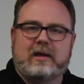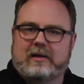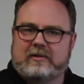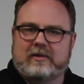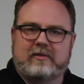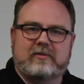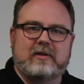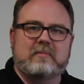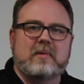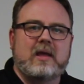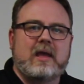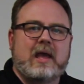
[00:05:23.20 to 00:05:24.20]
a
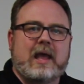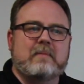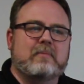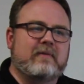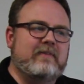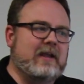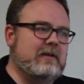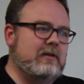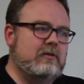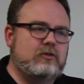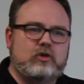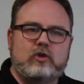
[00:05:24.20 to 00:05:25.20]
system and
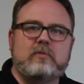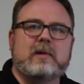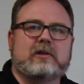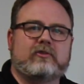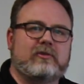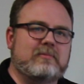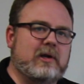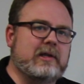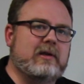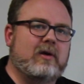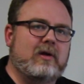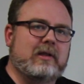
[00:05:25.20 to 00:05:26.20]
prevent too much from
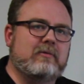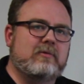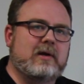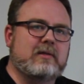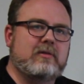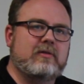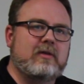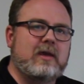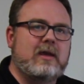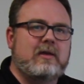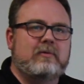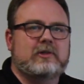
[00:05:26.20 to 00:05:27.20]
running all at once,
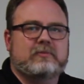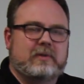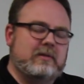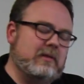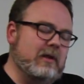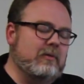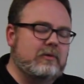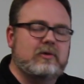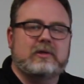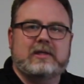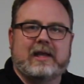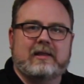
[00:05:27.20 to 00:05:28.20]
which would,
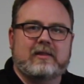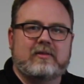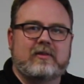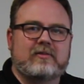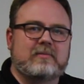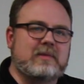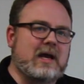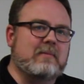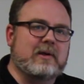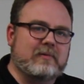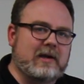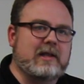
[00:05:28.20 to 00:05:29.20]
could take the system down
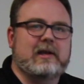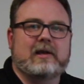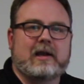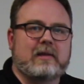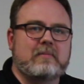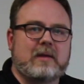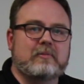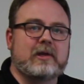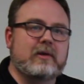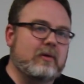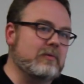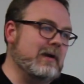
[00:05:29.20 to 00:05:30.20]
by running it out of
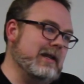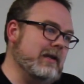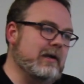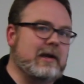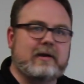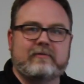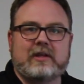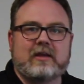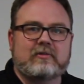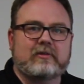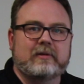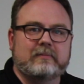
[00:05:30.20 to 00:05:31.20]
memory or running it out of
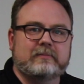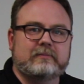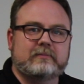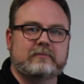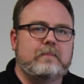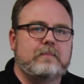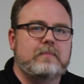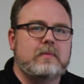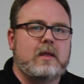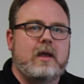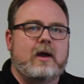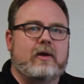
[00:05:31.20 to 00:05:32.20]
disk.
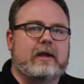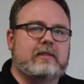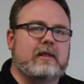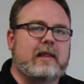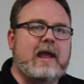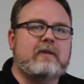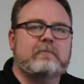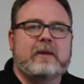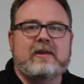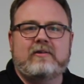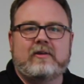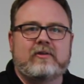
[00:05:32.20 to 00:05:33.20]
All right, the last piece